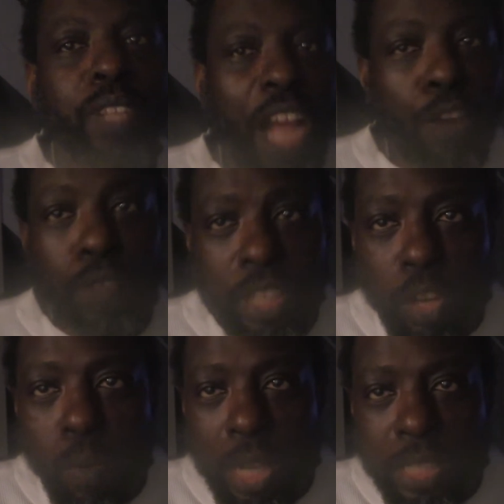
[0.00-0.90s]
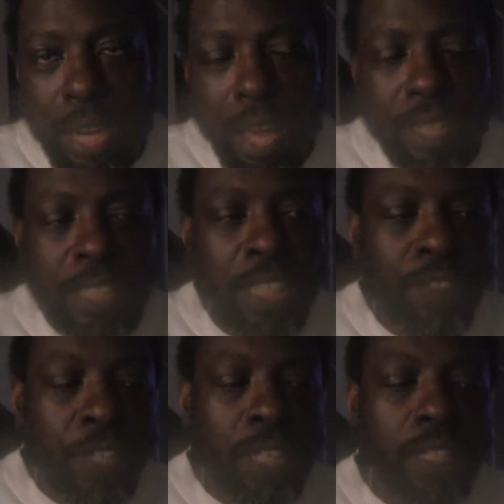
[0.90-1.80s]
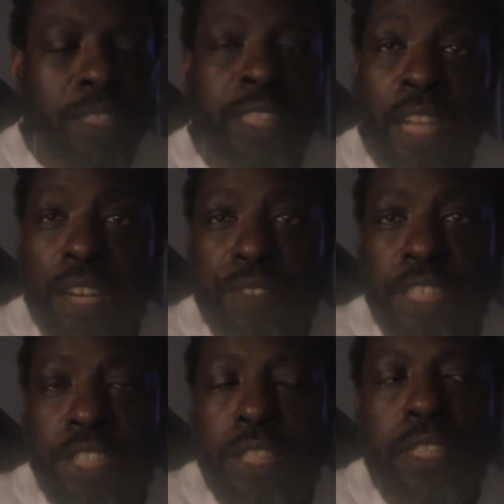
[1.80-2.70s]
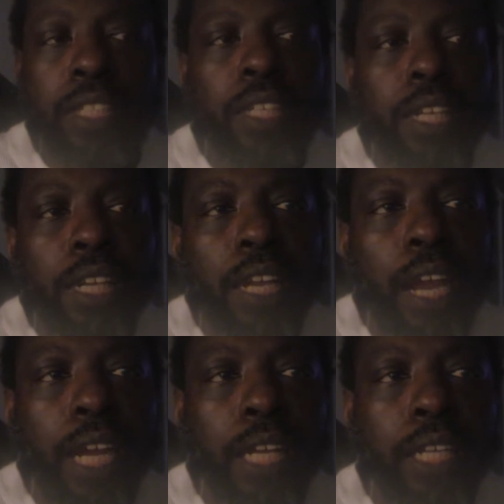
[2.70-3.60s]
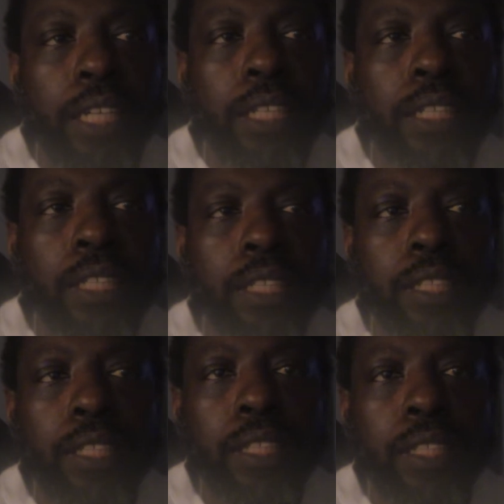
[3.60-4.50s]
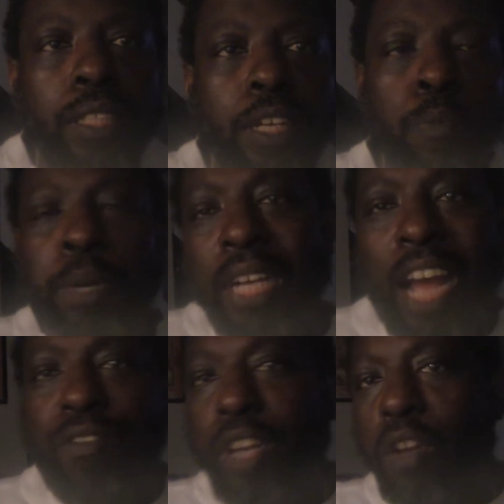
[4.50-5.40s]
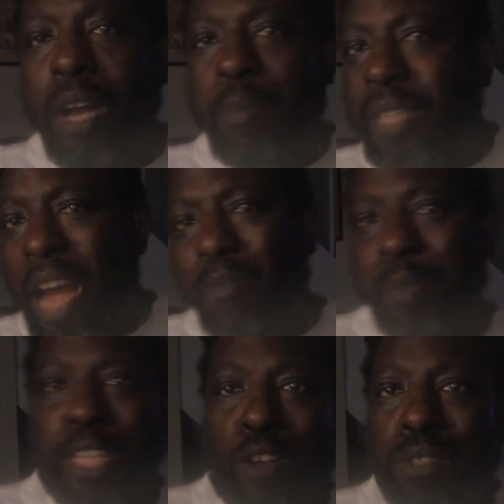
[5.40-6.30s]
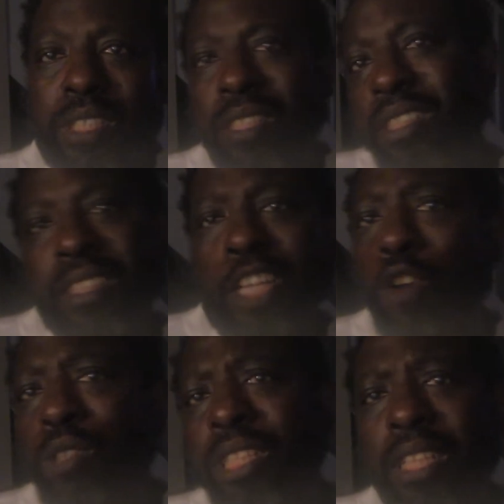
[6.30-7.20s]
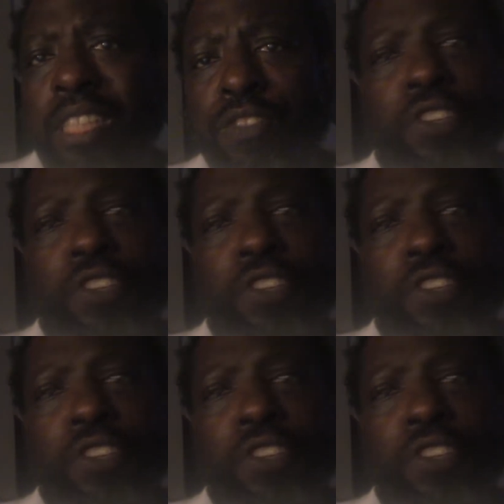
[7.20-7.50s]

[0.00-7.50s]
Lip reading: I really don't watch a lot of television, and I've been noticing this for